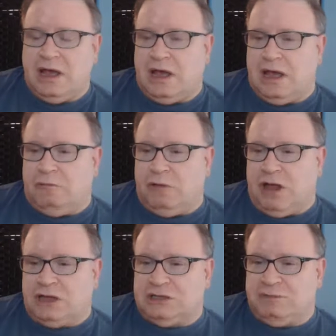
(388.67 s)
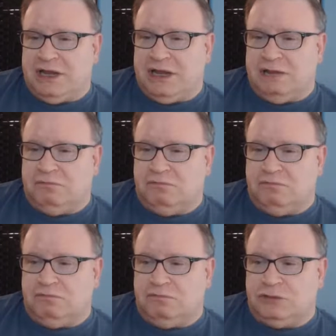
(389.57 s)
We'll also be
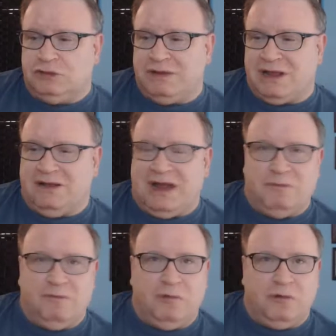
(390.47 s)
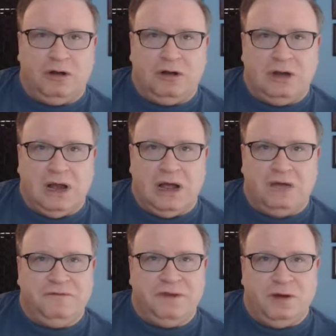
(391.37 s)
doing a lot more
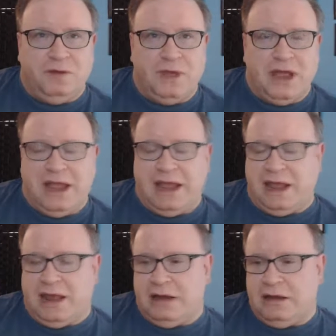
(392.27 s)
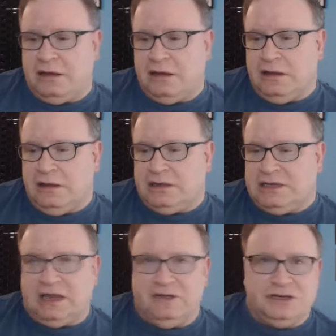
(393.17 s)
film and
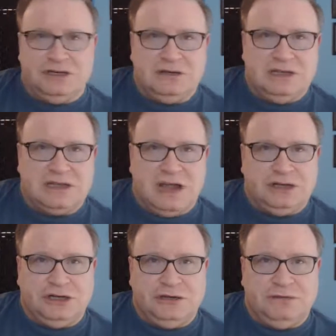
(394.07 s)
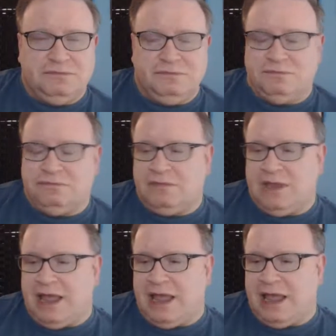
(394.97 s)
television discussion
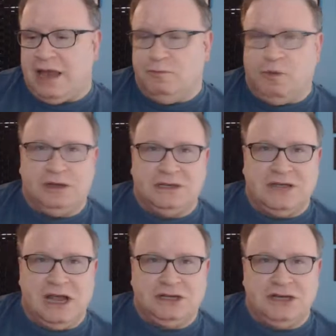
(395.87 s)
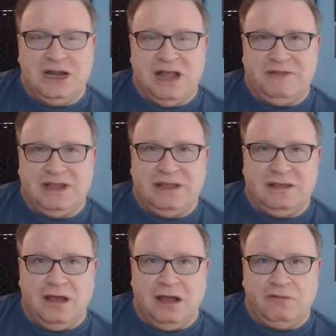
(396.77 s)
and book discussion, having
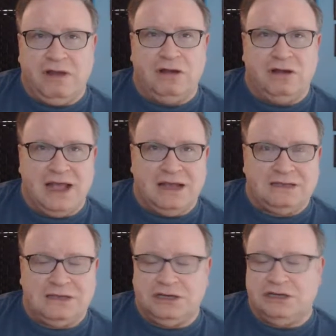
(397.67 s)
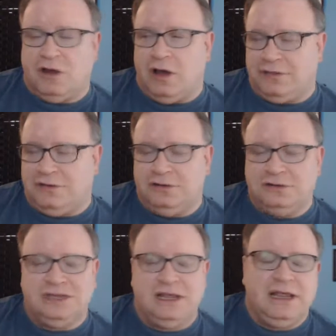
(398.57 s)
creator guests such as
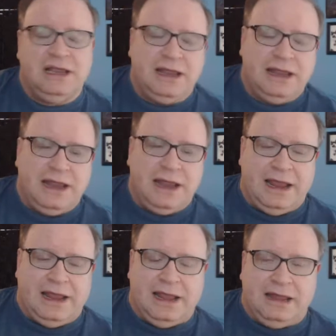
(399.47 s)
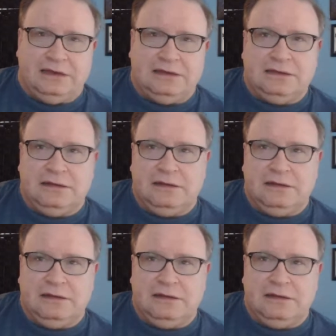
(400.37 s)
authors and